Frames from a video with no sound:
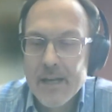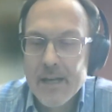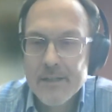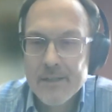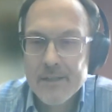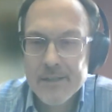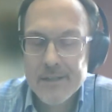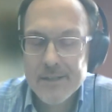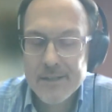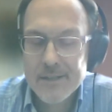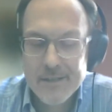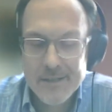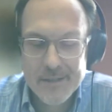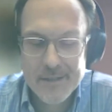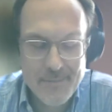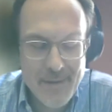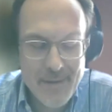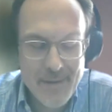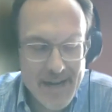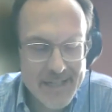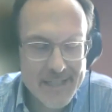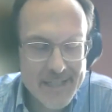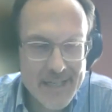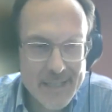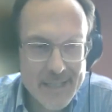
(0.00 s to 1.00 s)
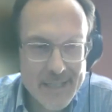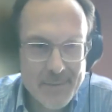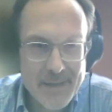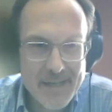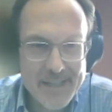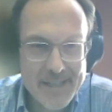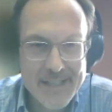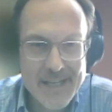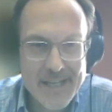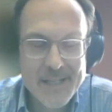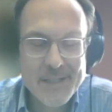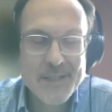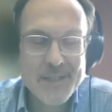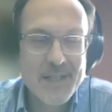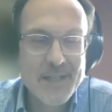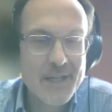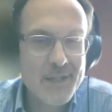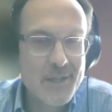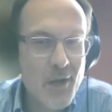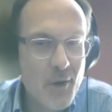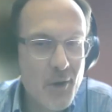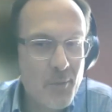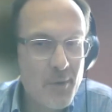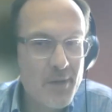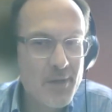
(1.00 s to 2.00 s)
Just to manage expectations, I
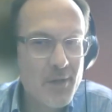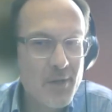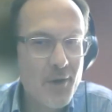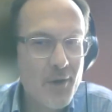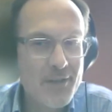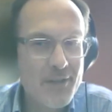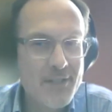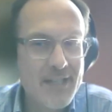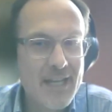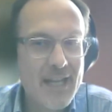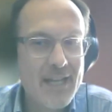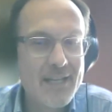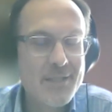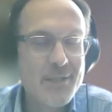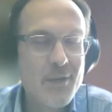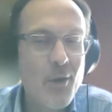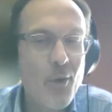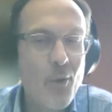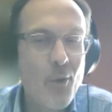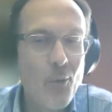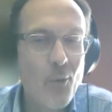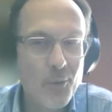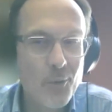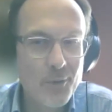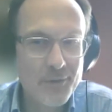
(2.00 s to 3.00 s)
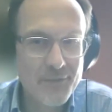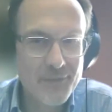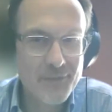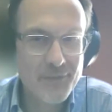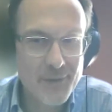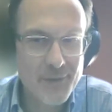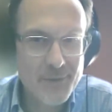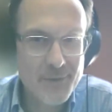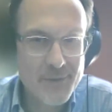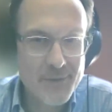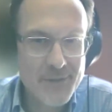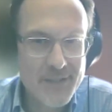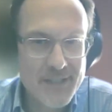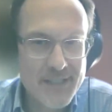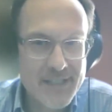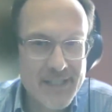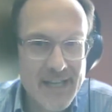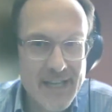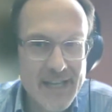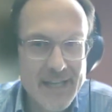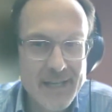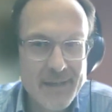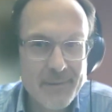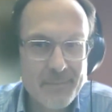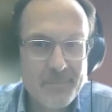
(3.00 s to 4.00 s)
know we're not going to get to all of those
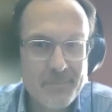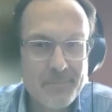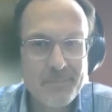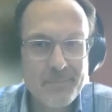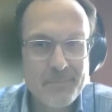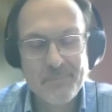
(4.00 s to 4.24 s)
today,